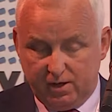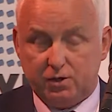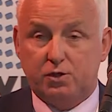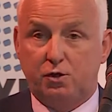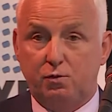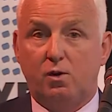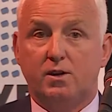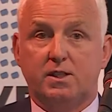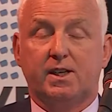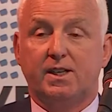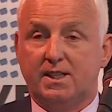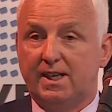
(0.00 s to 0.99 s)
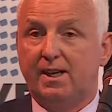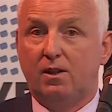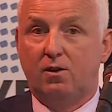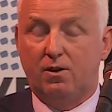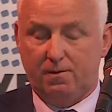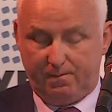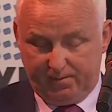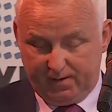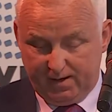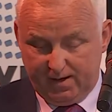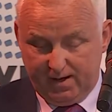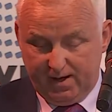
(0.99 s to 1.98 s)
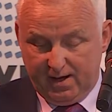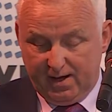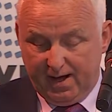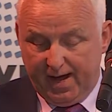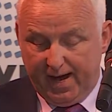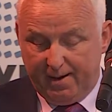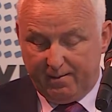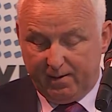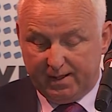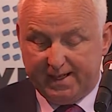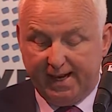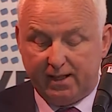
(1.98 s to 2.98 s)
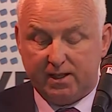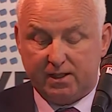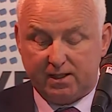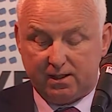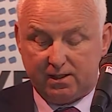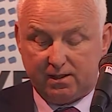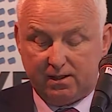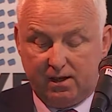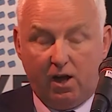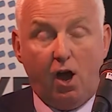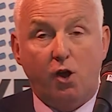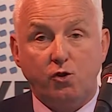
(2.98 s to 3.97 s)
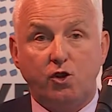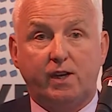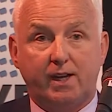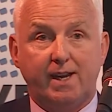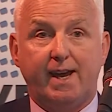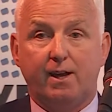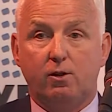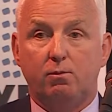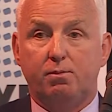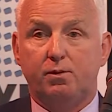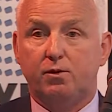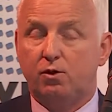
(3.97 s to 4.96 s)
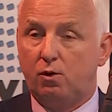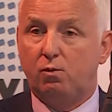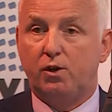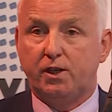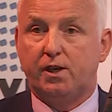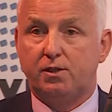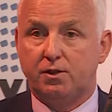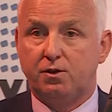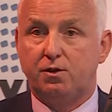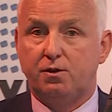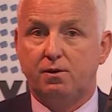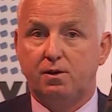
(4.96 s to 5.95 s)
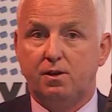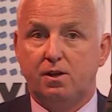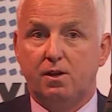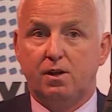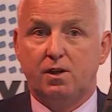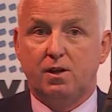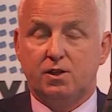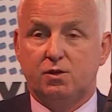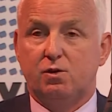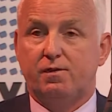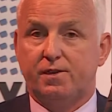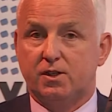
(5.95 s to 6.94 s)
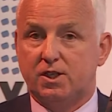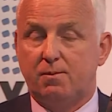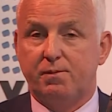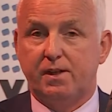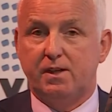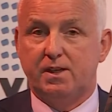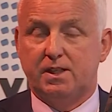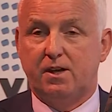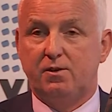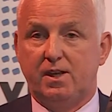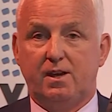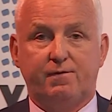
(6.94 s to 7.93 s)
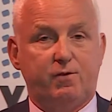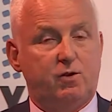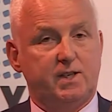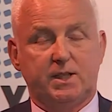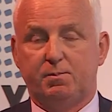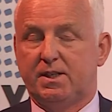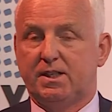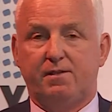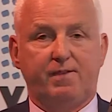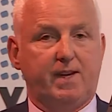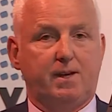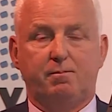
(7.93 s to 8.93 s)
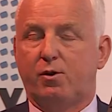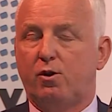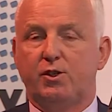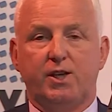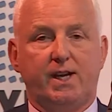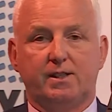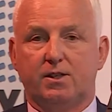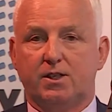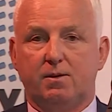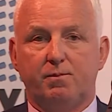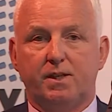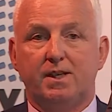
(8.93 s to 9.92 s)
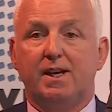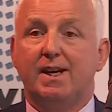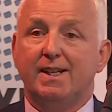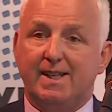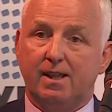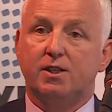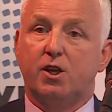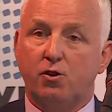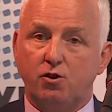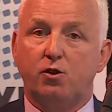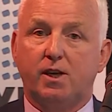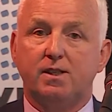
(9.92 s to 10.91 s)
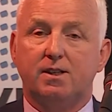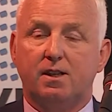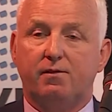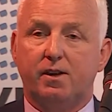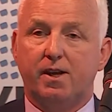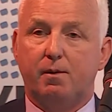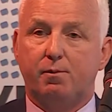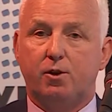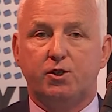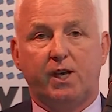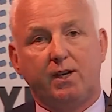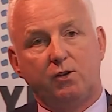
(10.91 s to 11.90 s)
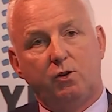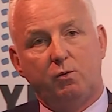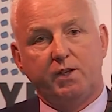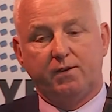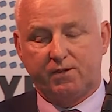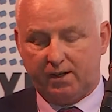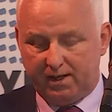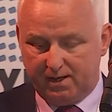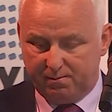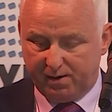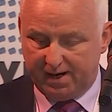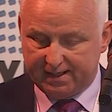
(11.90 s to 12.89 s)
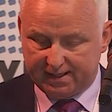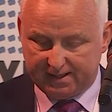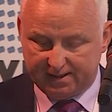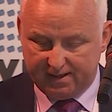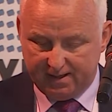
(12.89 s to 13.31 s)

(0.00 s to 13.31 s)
Two words can say a lot. Tell us how you can help, not what you can do. So if there's something that's out there for a specific project or something, tell us how you can deliver that project, not what you've done in the past.